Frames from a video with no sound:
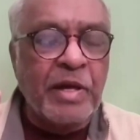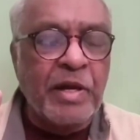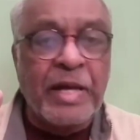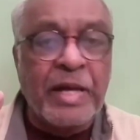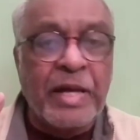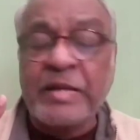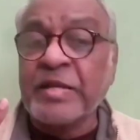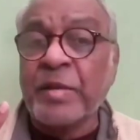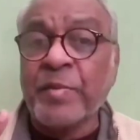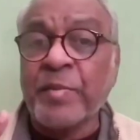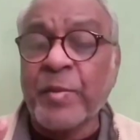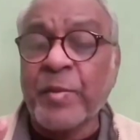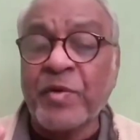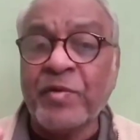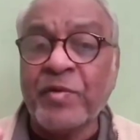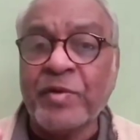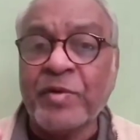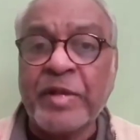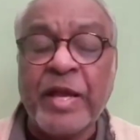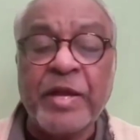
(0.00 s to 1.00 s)
And some
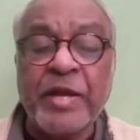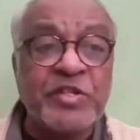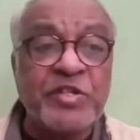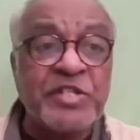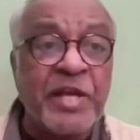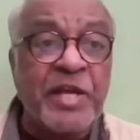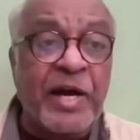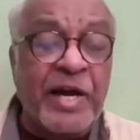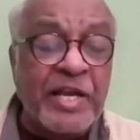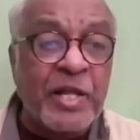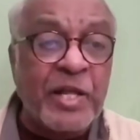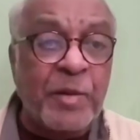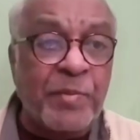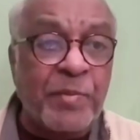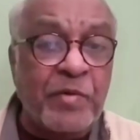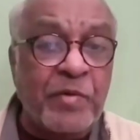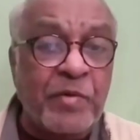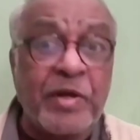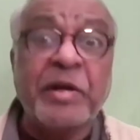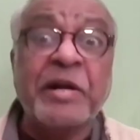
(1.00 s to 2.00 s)
people, they use the higher
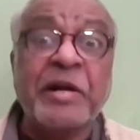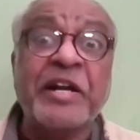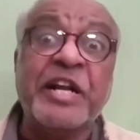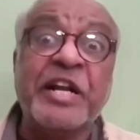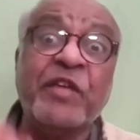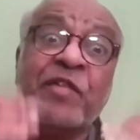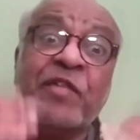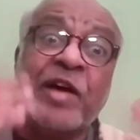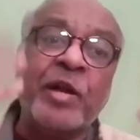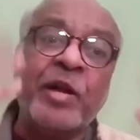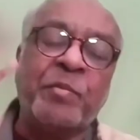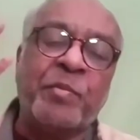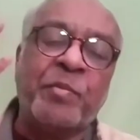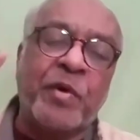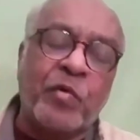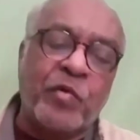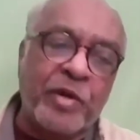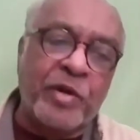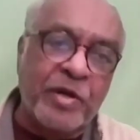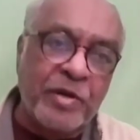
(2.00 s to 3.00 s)
power, divine
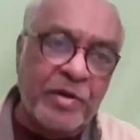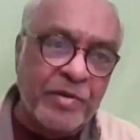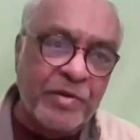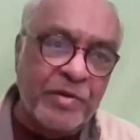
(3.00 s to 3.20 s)
power.